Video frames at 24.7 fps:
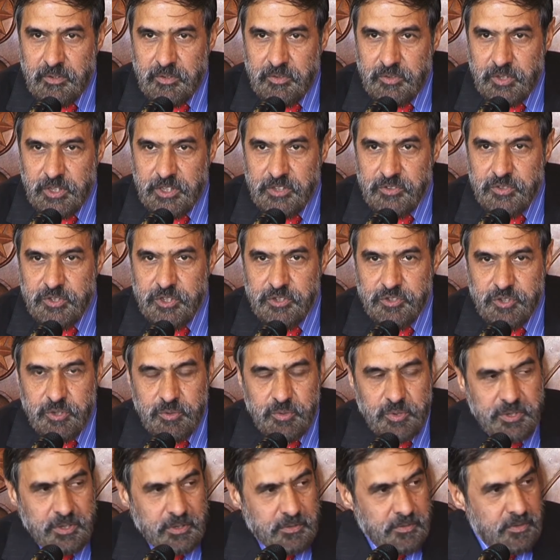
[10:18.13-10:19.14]
the
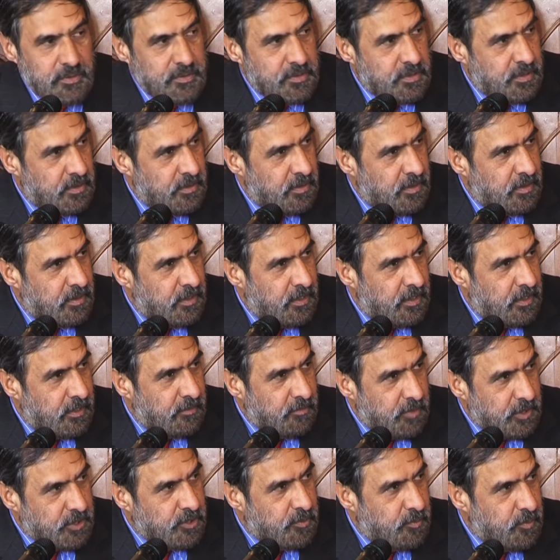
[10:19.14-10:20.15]
institutions in
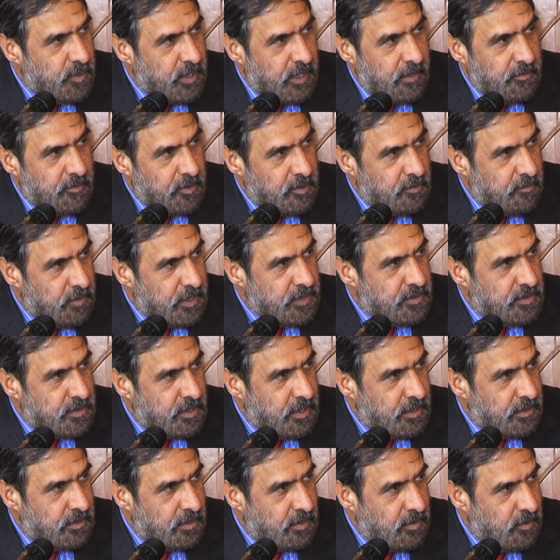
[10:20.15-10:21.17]
which we have
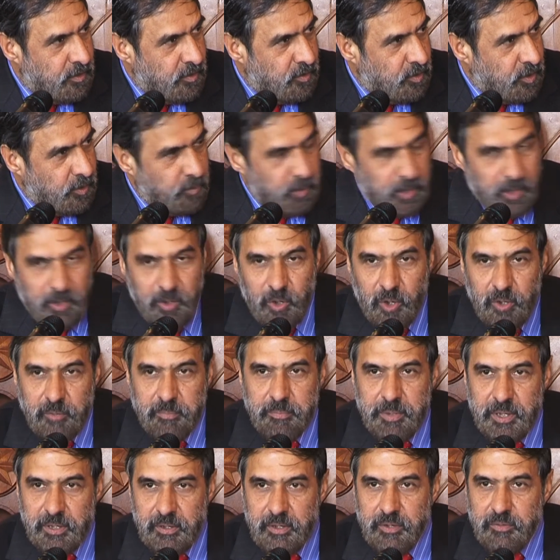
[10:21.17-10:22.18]
invested over a long
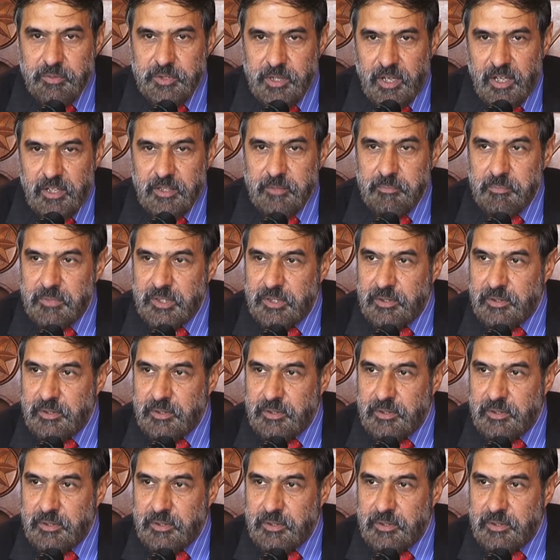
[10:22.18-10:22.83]
period of time.